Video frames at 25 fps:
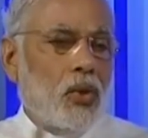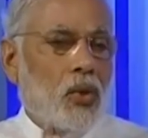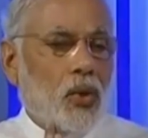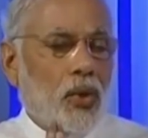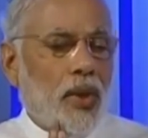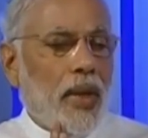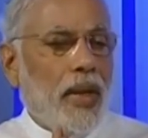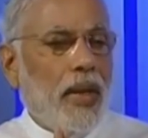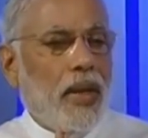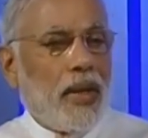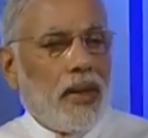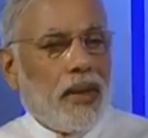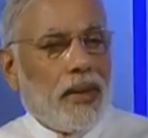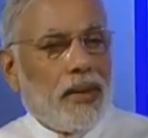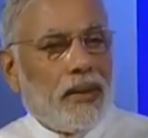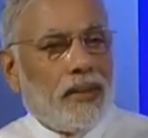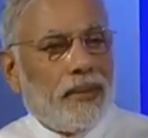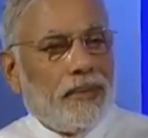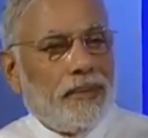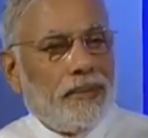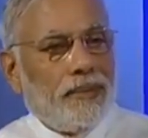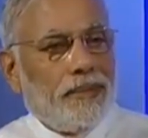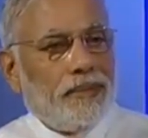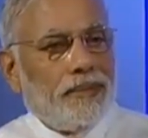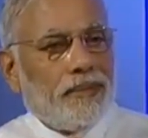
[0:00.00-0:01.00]
Today,
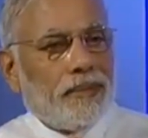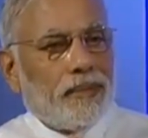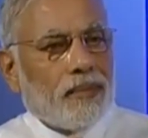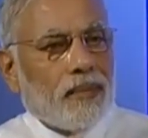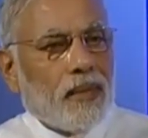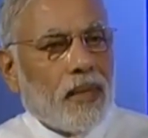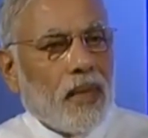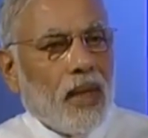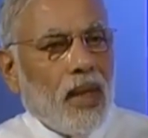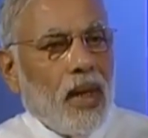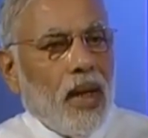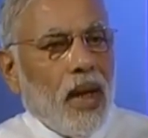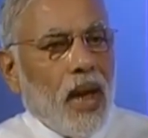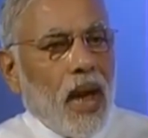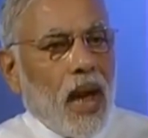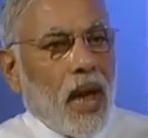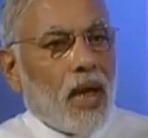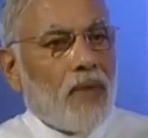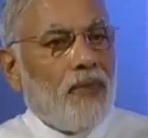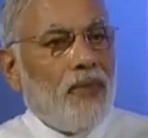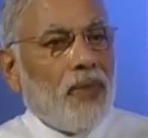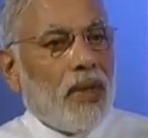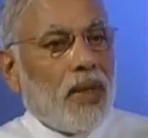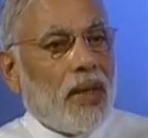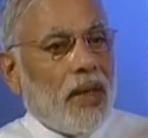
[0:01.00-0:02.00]

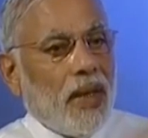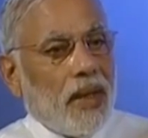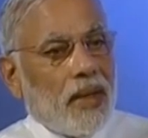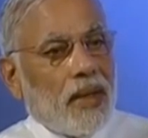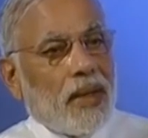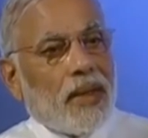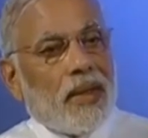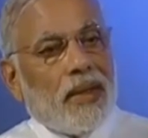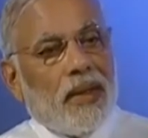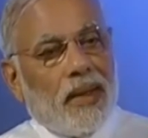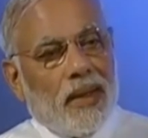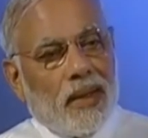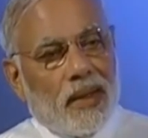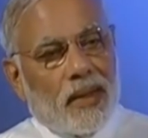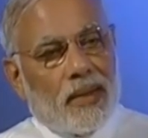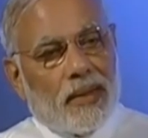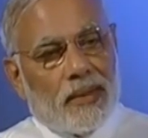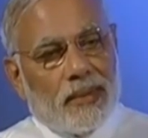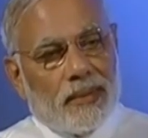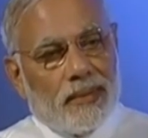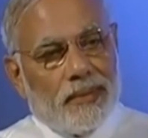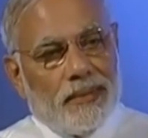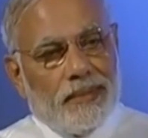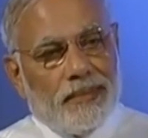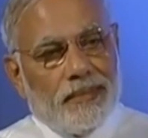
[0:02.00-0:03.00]
as we gather here